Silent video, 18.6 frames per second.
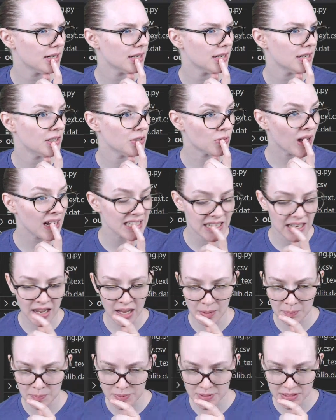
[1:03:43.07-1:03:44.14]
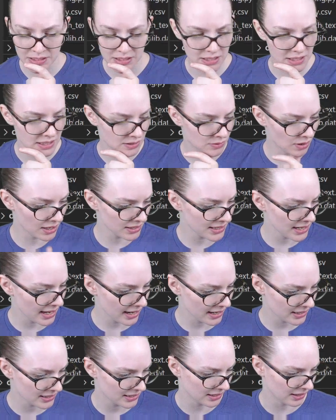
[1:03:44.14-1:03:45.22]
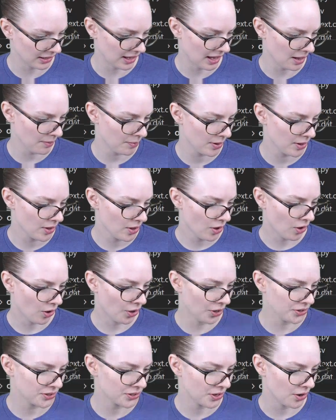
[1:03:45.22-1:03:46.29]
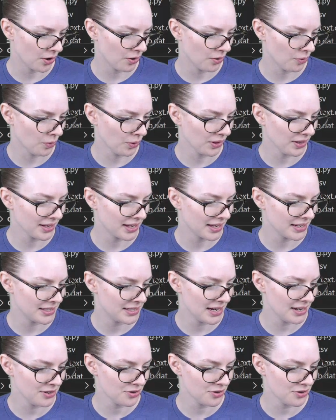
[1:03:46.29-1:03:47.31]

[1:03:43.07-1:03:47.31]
Is Rasa up? Is Rasa X still up? Also, will it continue